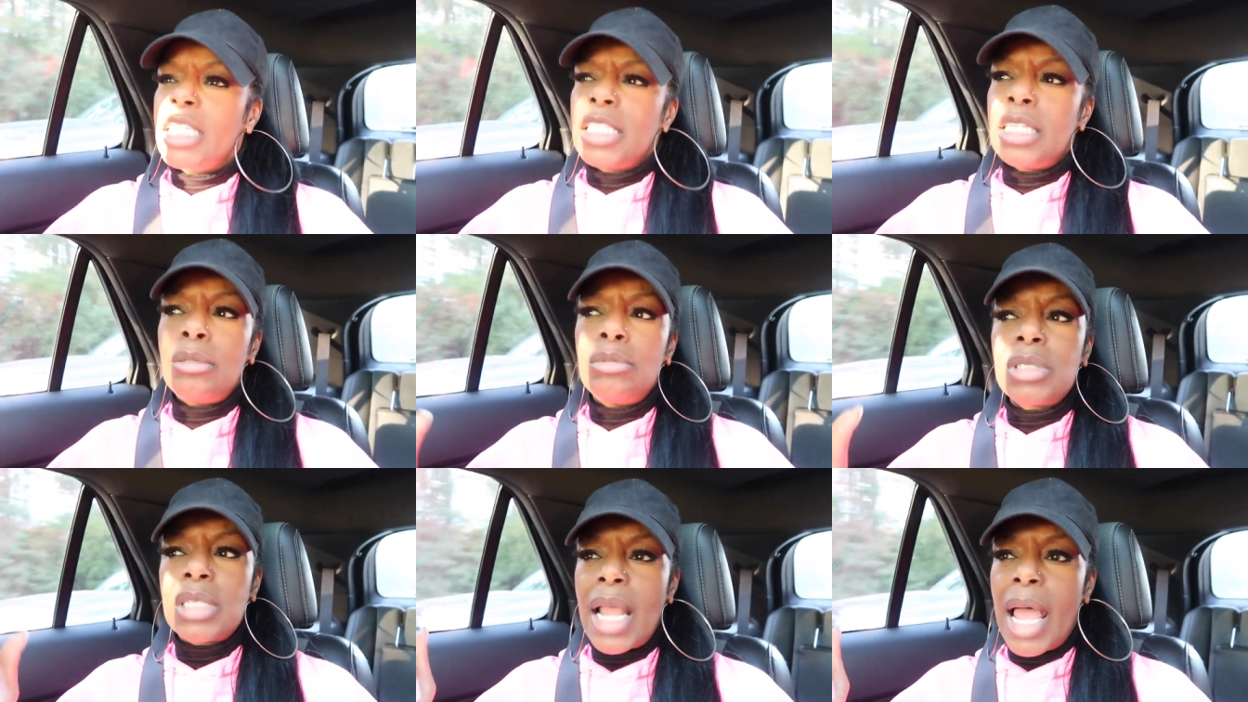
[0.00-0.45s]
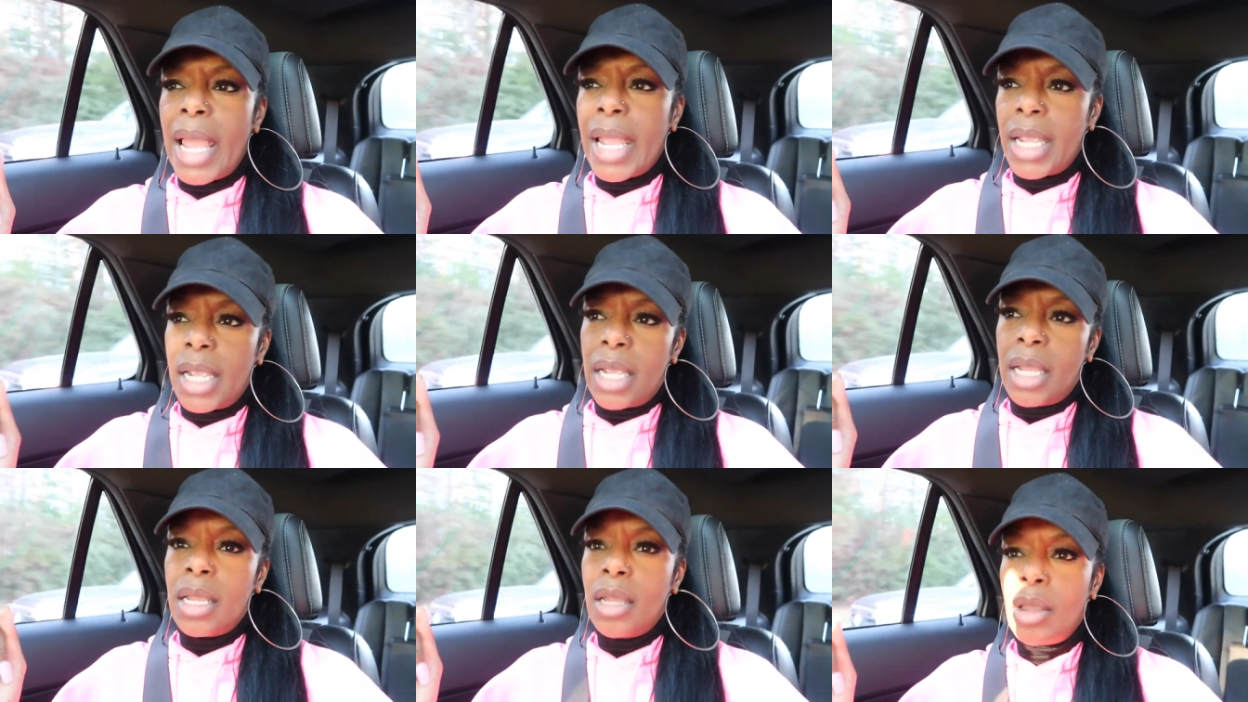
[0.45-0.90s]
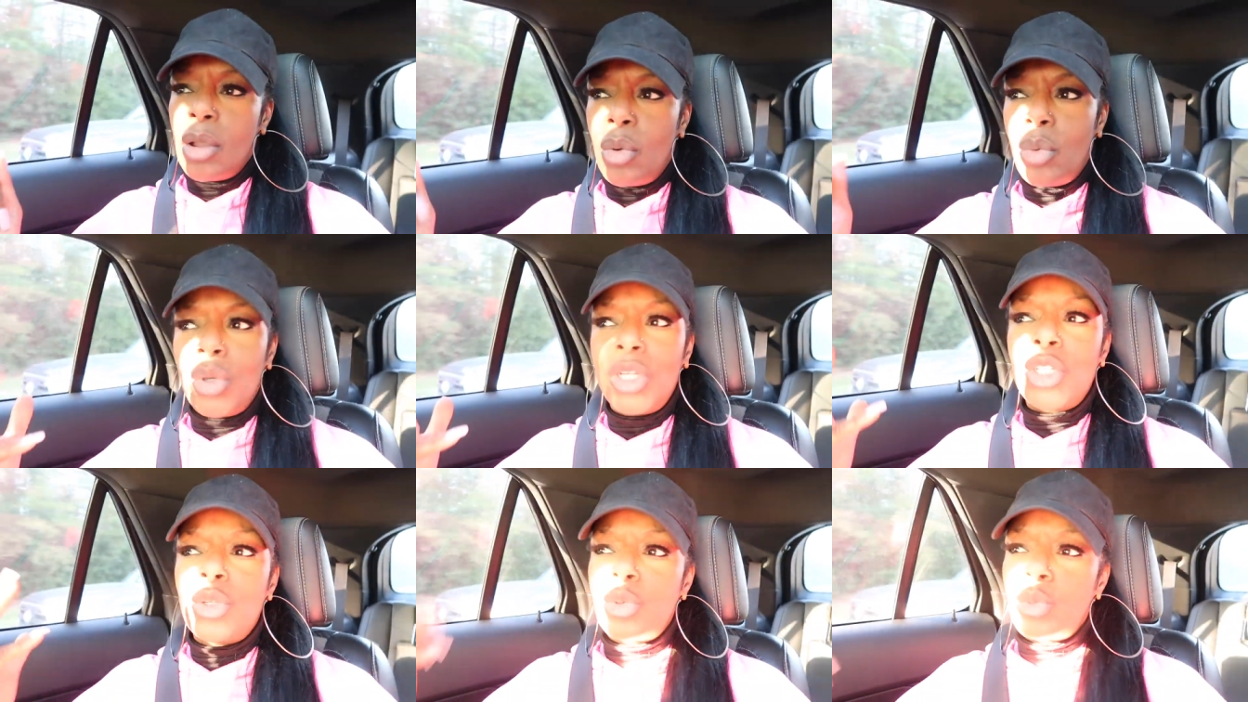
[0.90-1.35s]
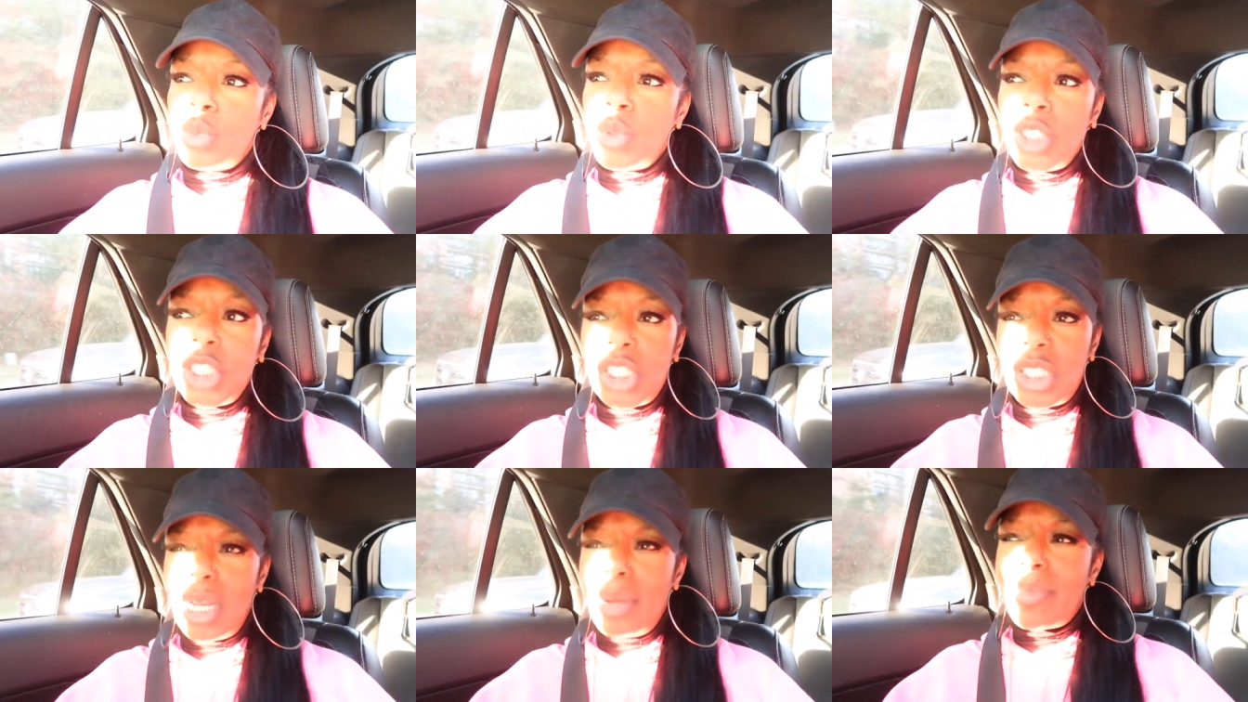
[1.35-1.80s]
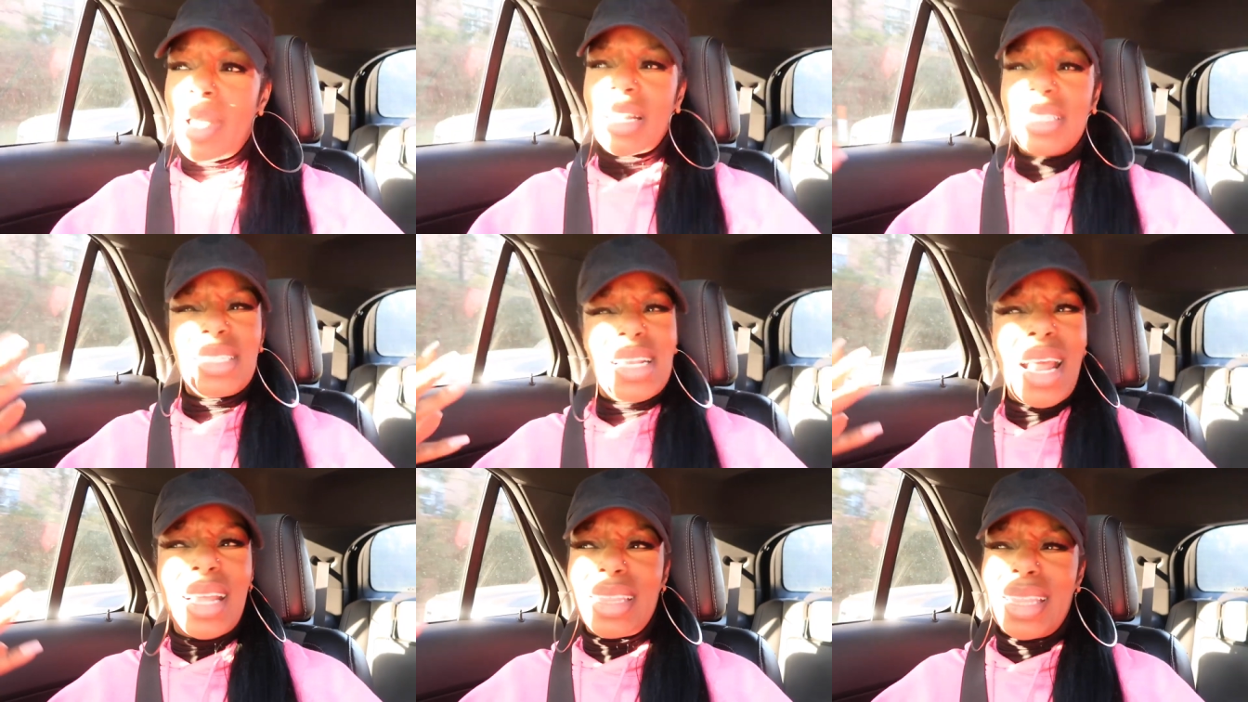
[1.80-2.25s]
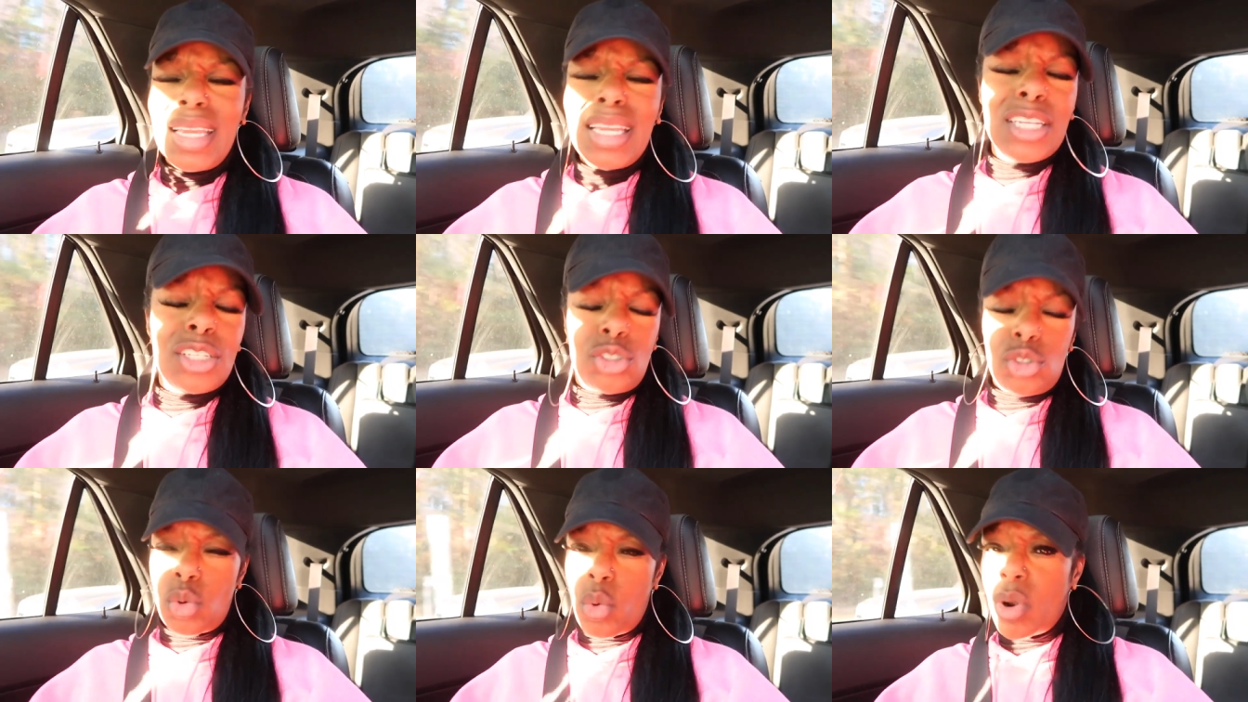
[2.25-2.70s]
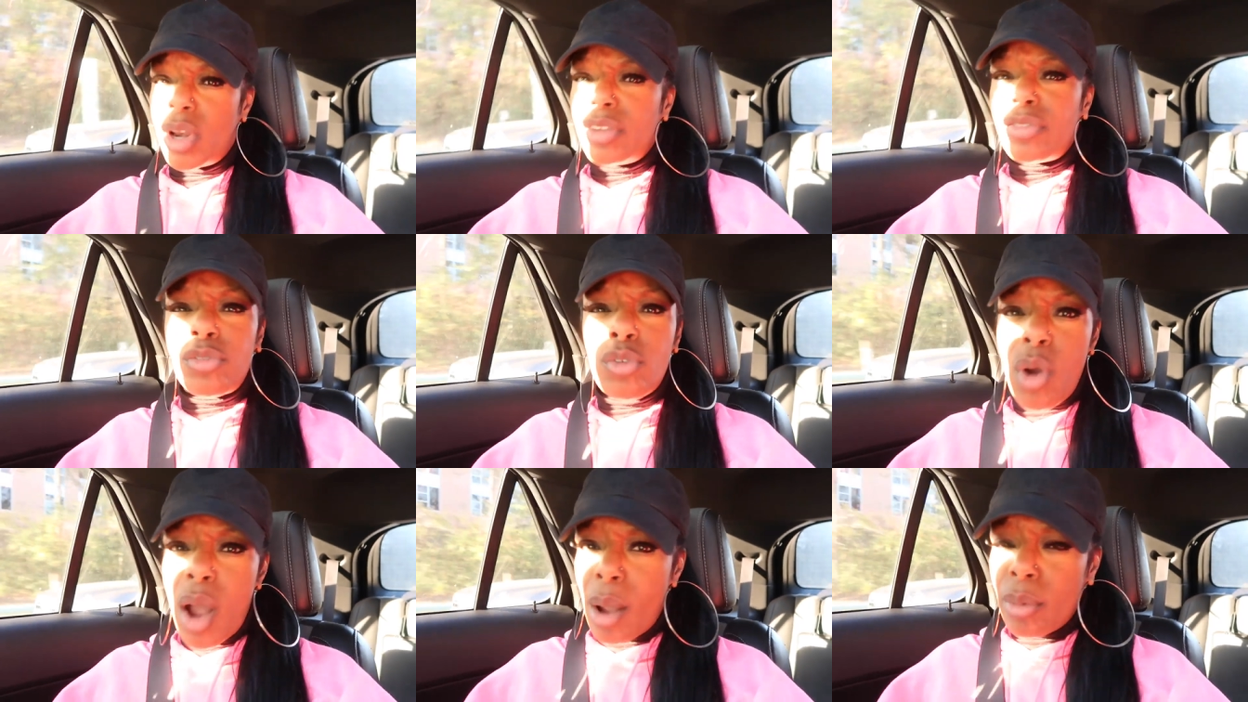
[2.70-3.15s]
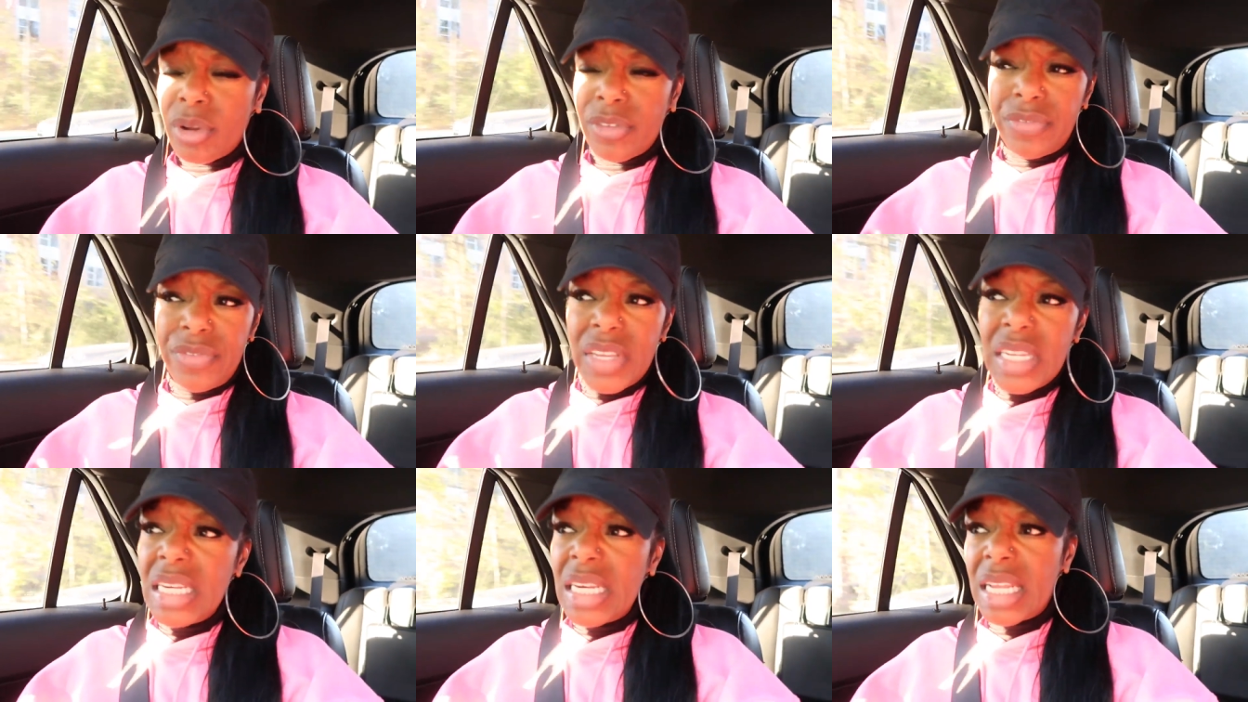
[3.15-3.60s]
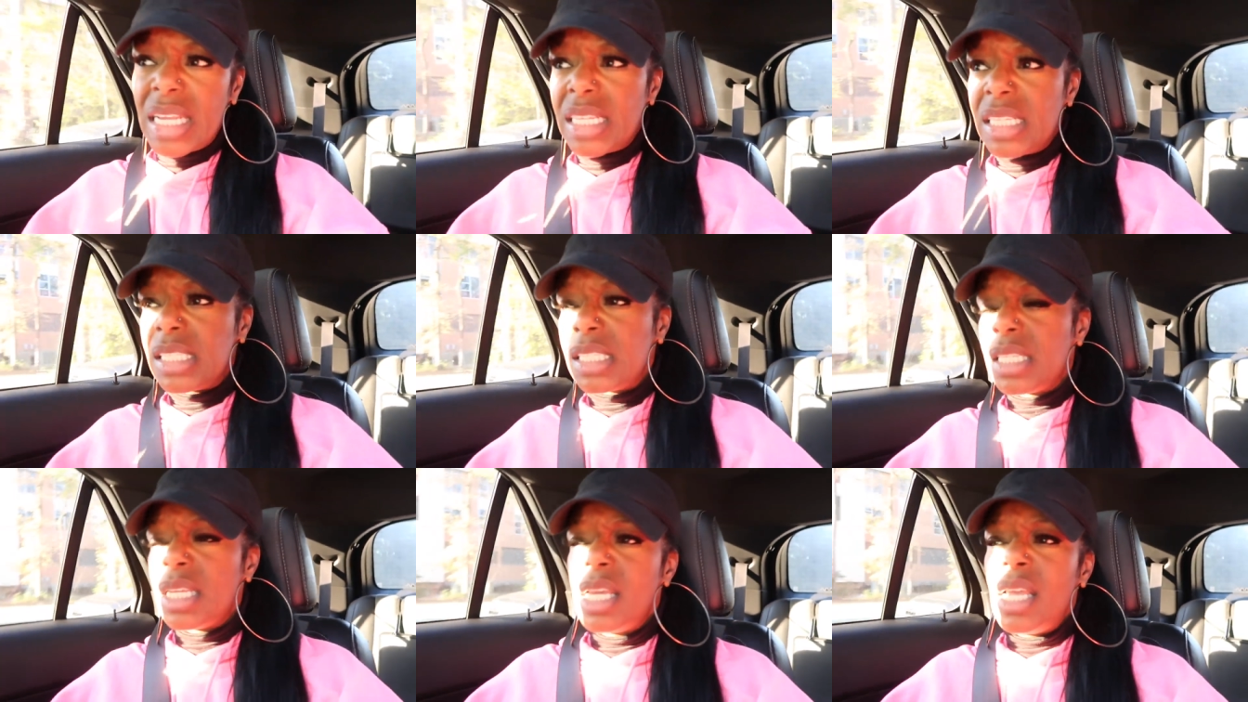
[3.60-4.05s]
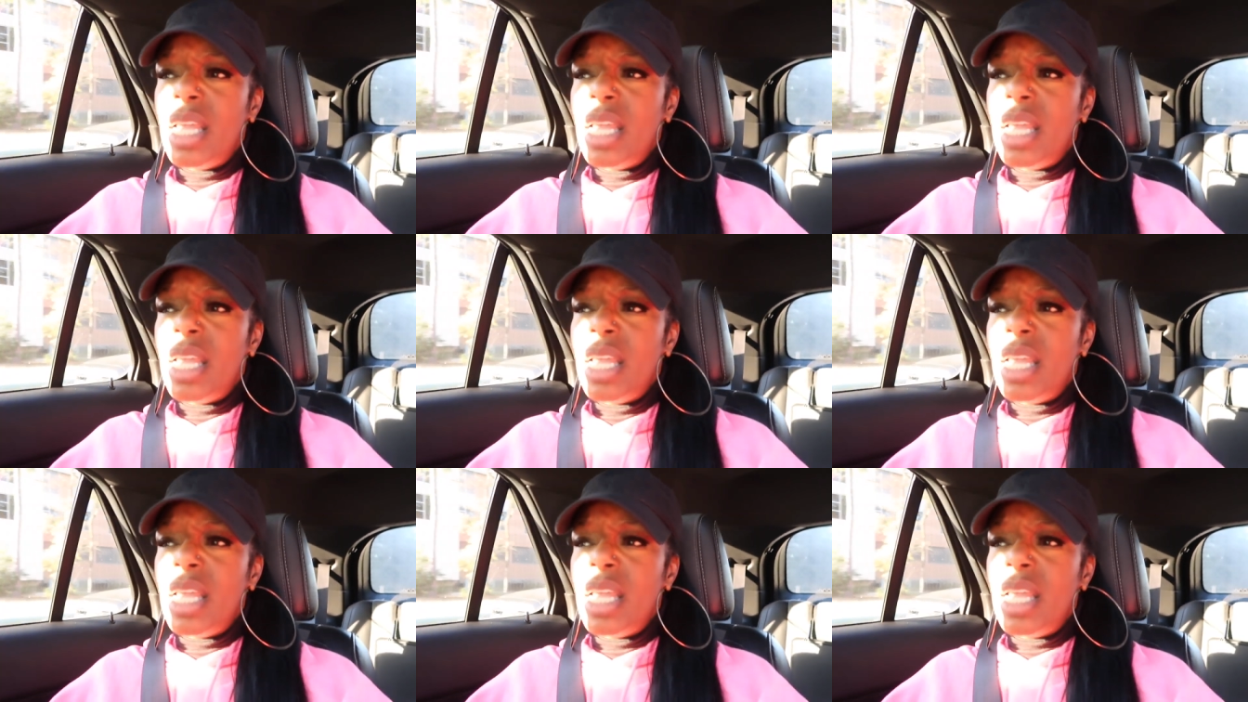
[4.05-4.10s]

She was like, which which gym? I said, I think it's 24 hour fitness.